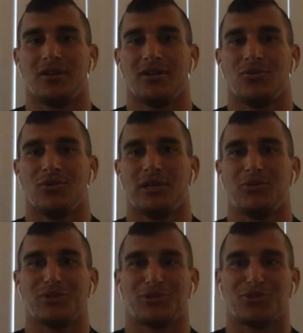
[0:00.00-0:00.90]
when he was
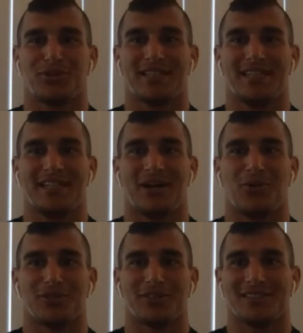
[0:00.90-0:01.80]
13, I
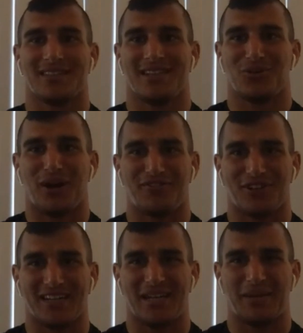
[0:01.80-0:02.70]
was rough on
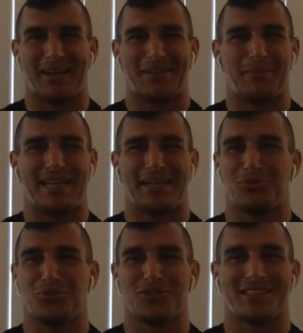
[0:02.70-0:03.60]
him and made him
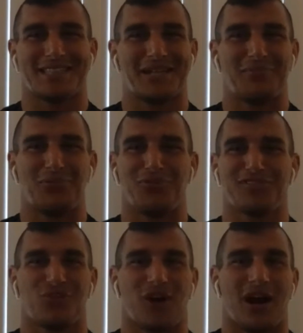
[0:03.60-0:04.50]
do the same moves
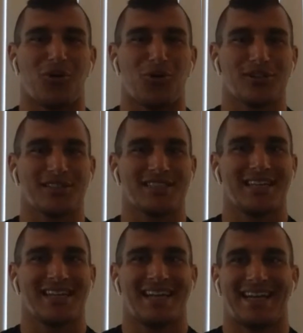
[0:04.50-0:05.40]
for hours.
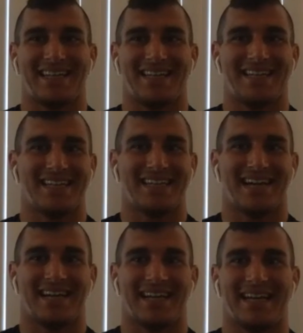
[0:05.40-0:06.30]
And he kind of
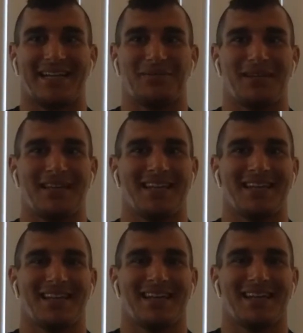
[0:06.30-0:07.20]
hated me.
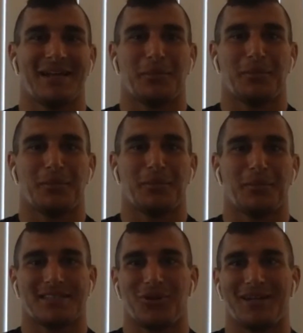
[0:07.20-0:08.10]

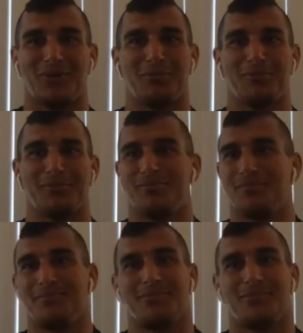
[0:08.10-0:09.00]
But slowly
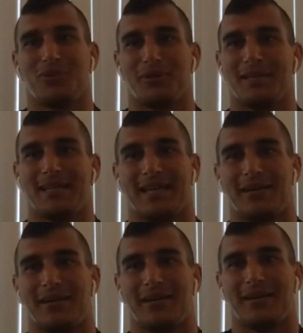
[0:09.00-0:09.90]
we
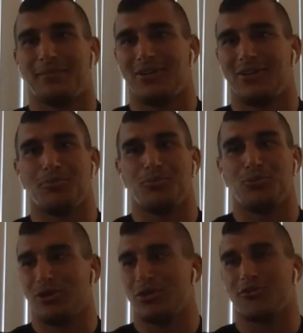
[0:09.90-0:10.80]
became, you know,
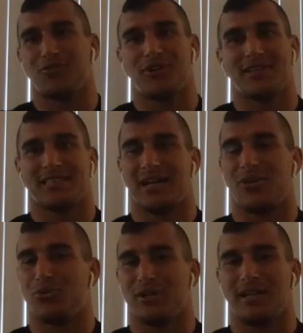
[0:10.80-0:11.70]
real good friends.
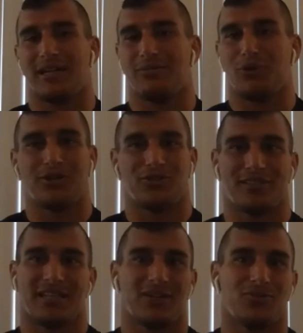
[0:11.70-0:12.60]
Now we're like
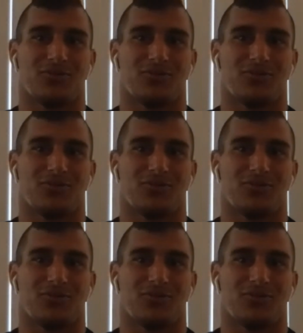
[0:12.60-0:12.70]
brothers. Like